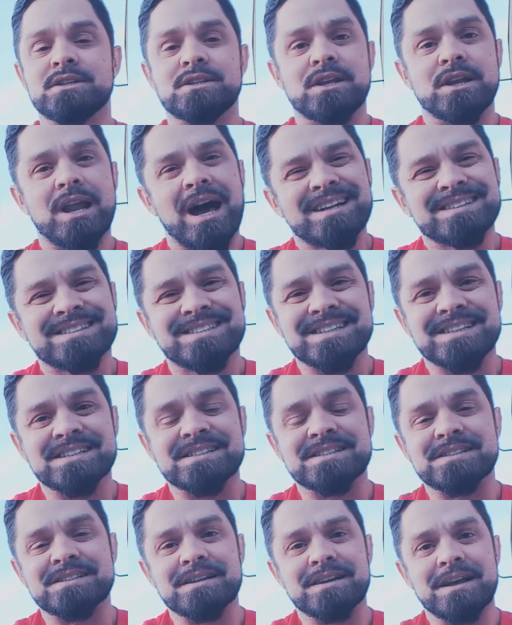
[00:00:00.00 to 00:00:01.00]
not
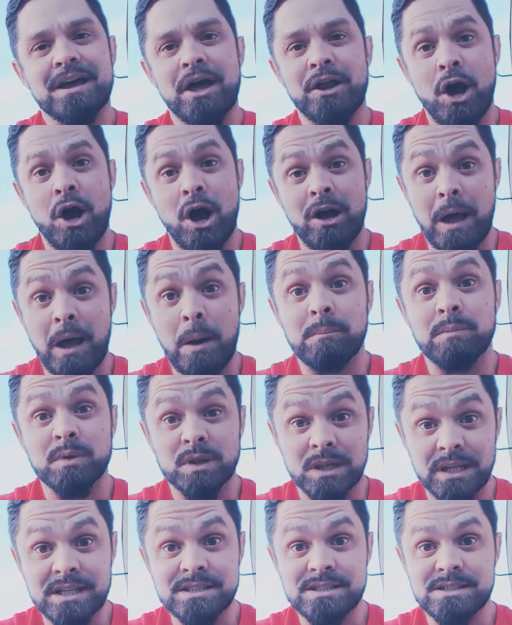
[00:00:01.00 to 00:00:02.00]
just an all-out
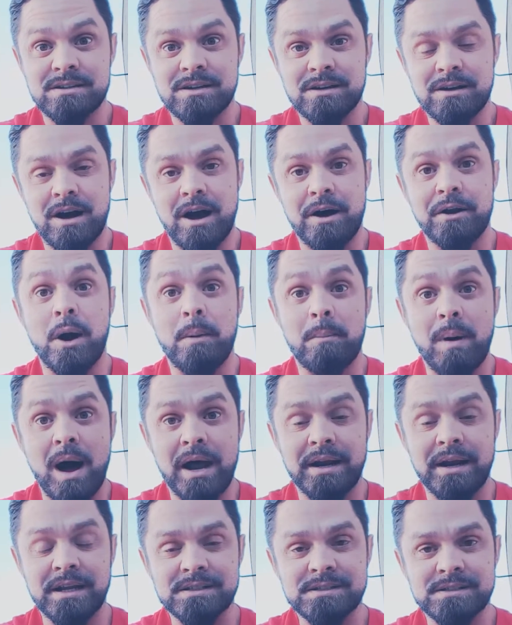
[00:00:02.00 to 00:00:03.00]
blitz on our
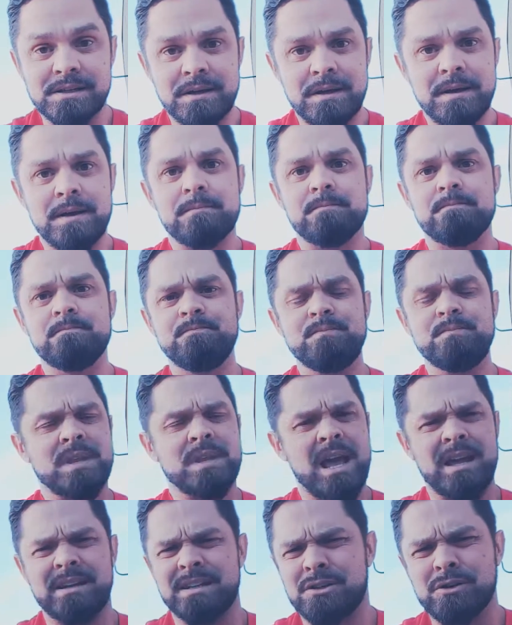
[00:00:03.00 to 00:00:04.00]
bodies,
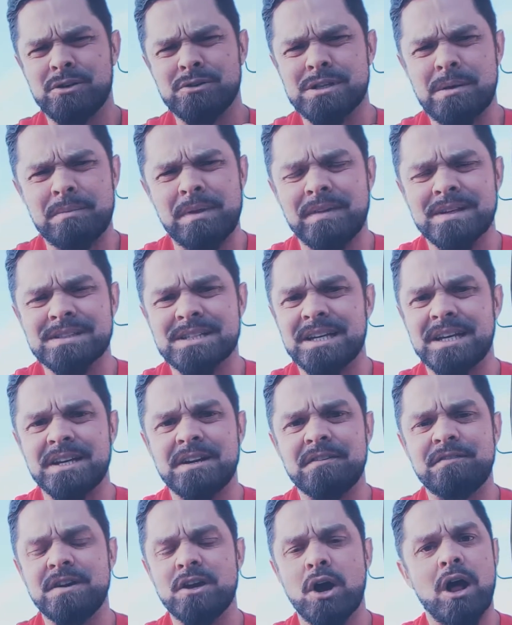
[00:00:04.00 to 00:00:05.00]
and to do something that's going to
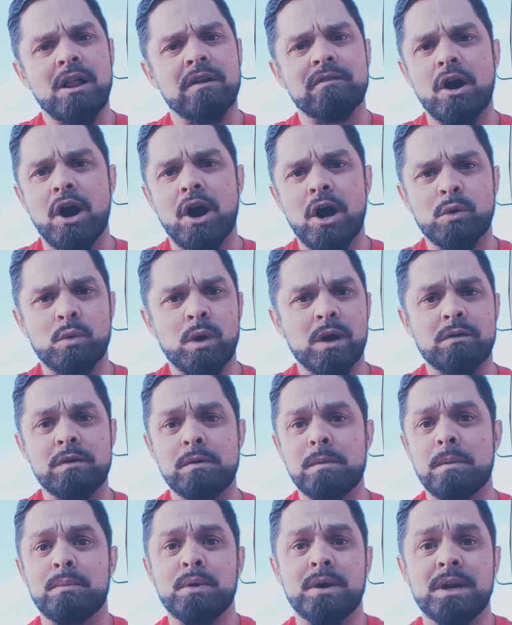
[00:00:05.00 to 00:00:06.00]
defeat all of the hard work we've
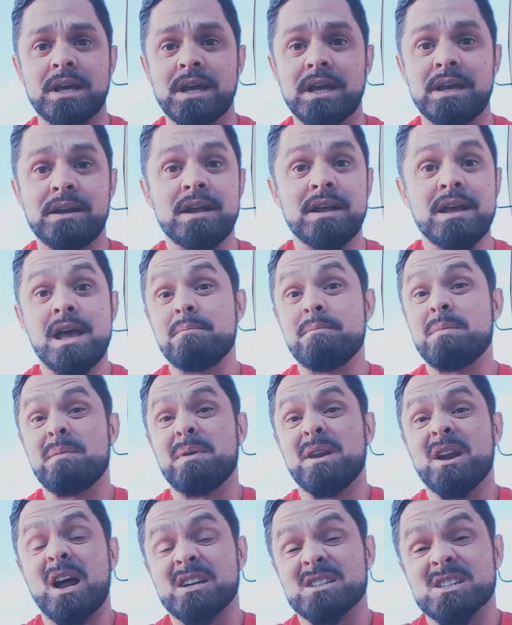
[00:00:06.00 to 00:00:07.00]
been putting in, maybe
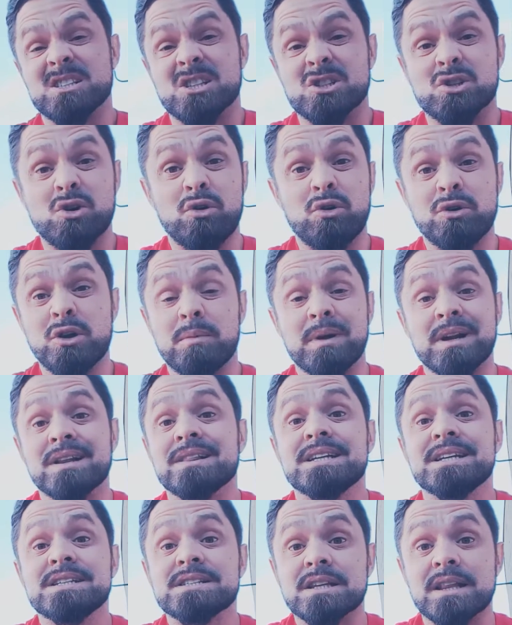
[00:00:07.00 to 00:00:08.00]
not just this whole year, but at
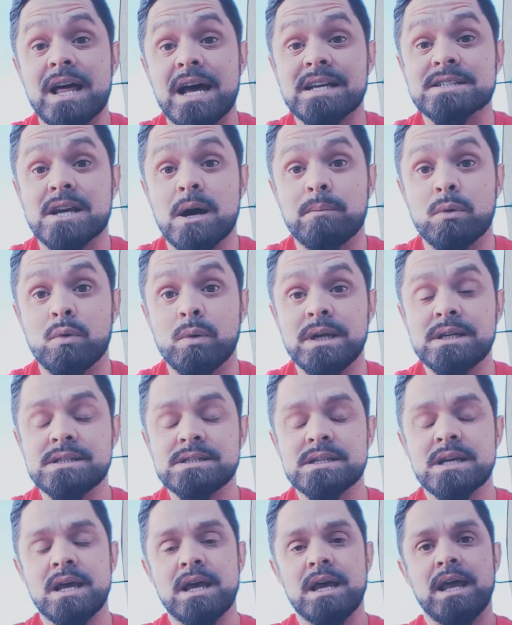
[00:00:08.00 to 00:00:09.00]
least the last couple weeks,
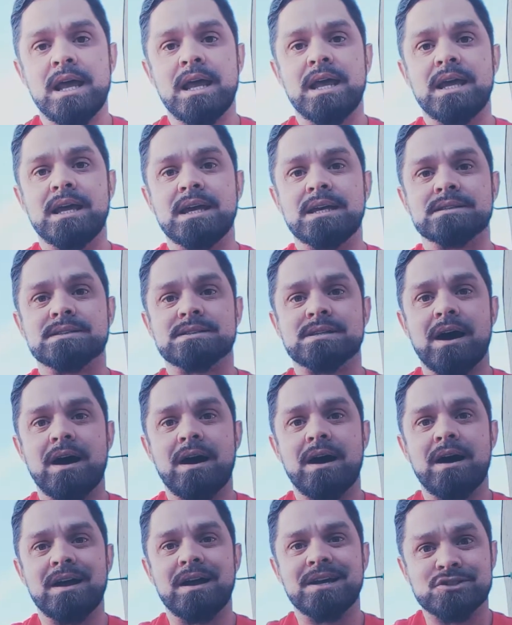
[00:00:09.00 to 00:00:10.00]
is
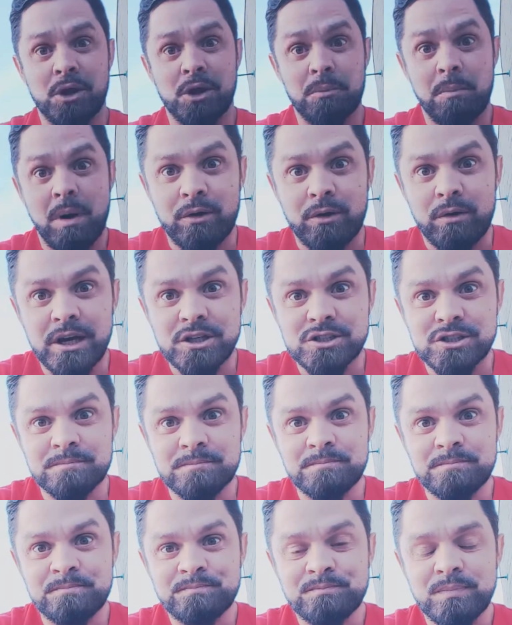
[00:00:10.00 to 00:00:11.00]
it's called moderation.
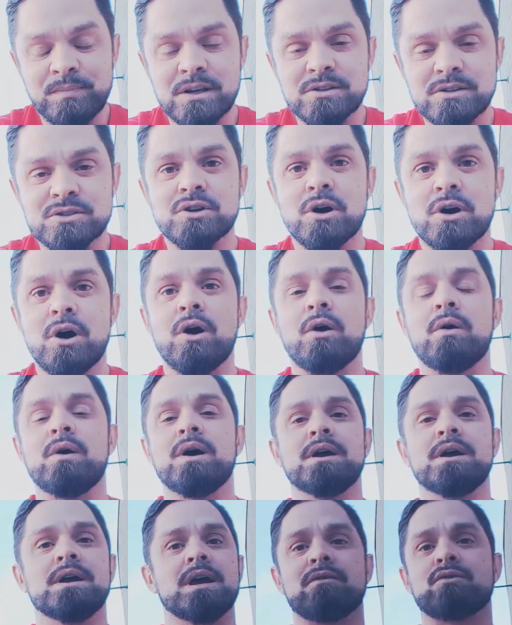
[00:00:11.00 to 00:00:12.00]
So,
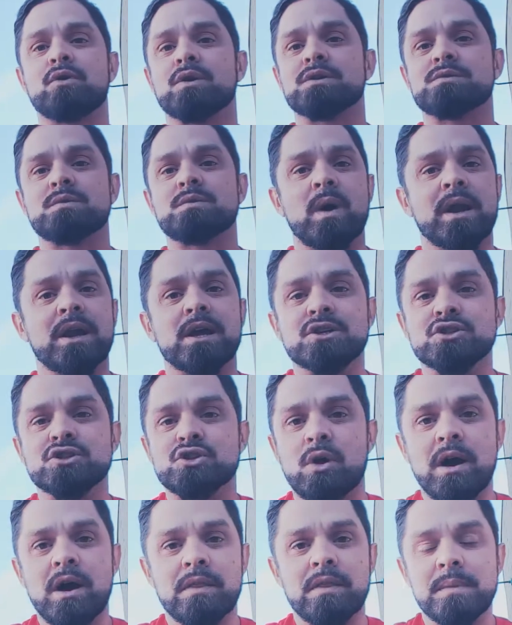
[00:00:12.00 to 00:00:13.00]
of course, we want to
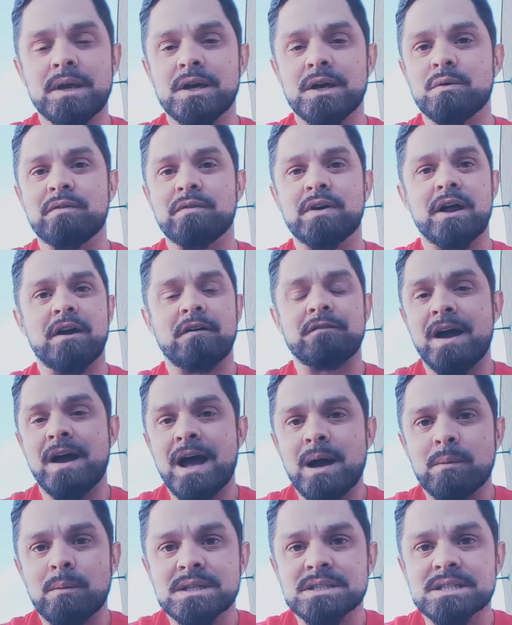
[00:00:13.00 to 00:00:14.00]
enjoy all the meal. We've got our
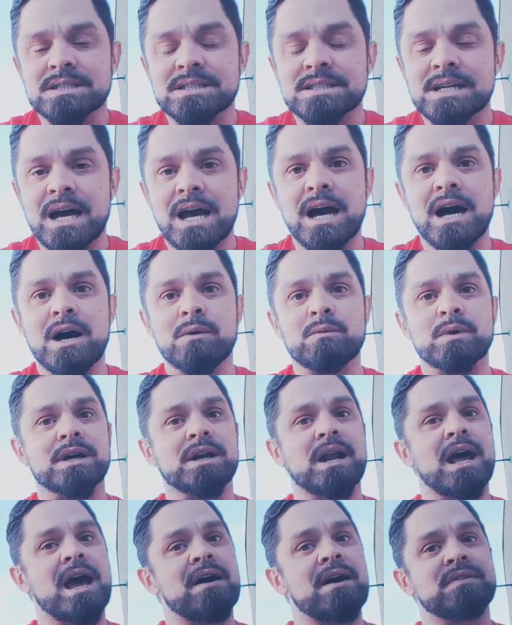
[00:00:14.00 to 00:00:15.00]
families in town. We're going
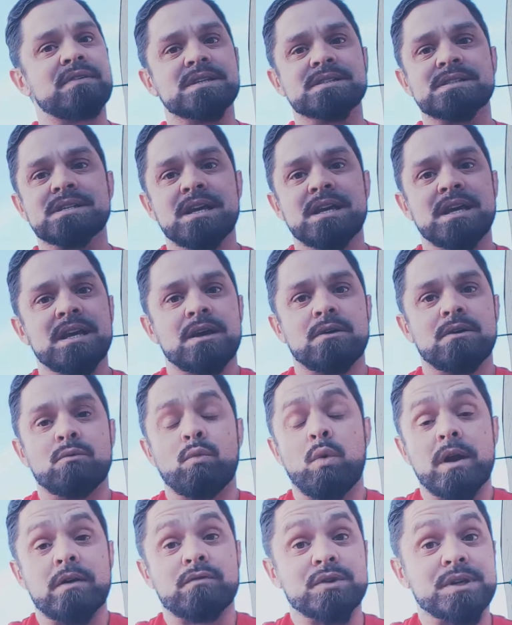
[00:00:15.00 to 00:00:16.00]
to have these
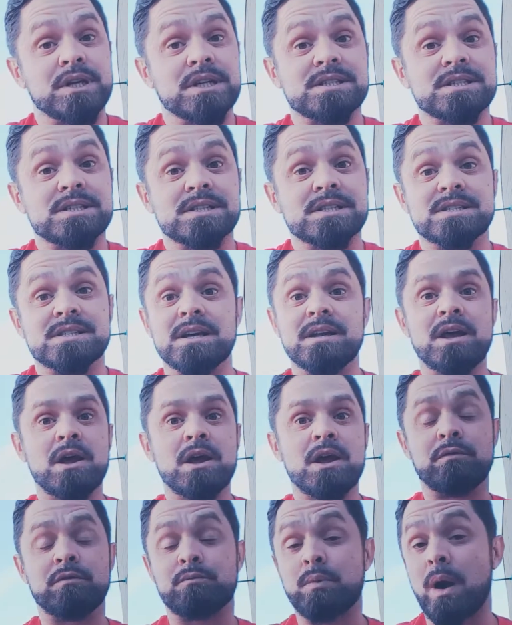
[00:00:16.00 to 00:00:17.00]
wonderful dishes that
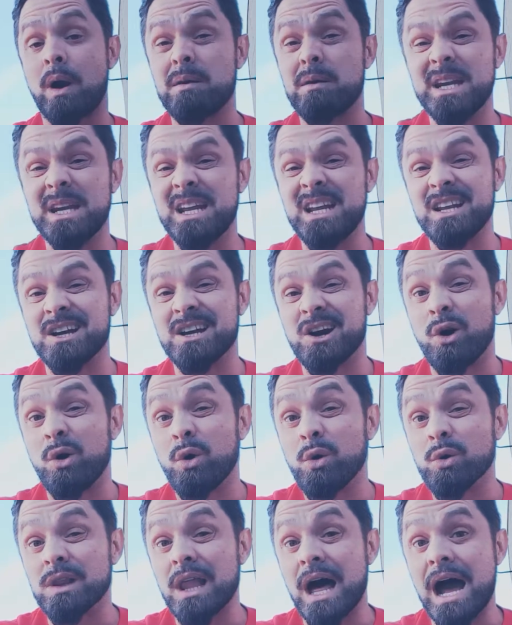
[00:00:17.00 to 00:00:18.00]
we've probably been eating our
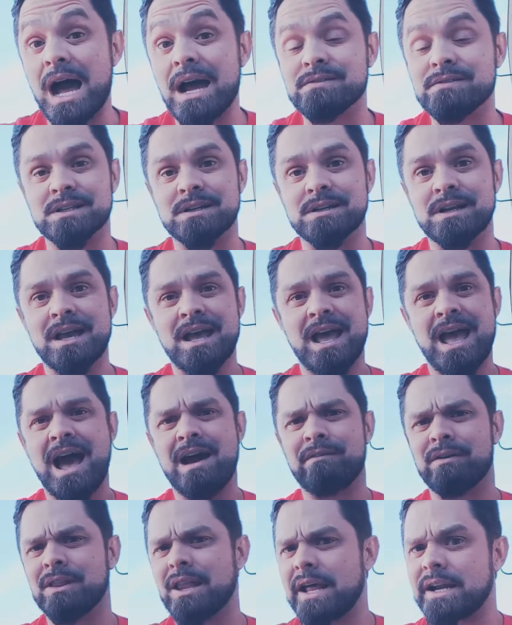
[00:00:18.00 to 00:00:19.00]
whole lives and
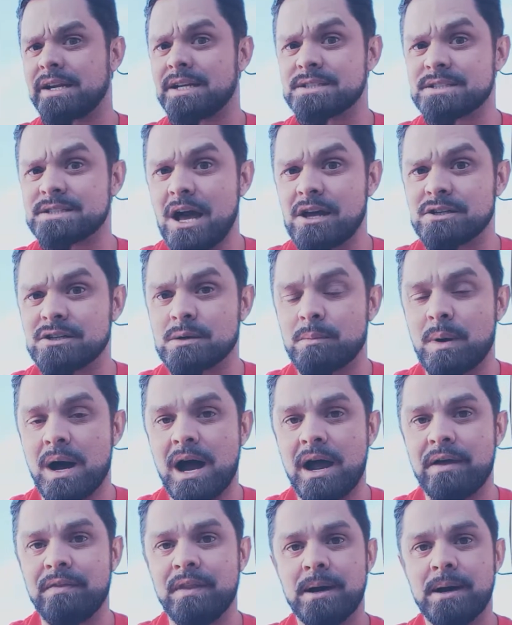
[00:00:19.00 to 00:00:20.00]
have a lot of nostalgia
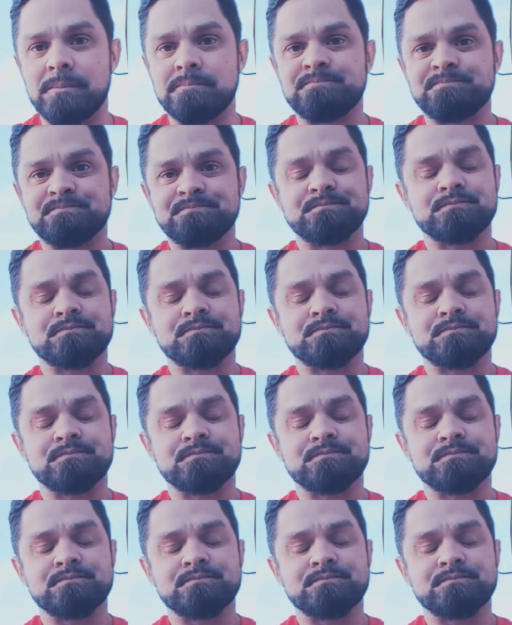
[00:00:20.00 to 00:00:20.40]
behind them.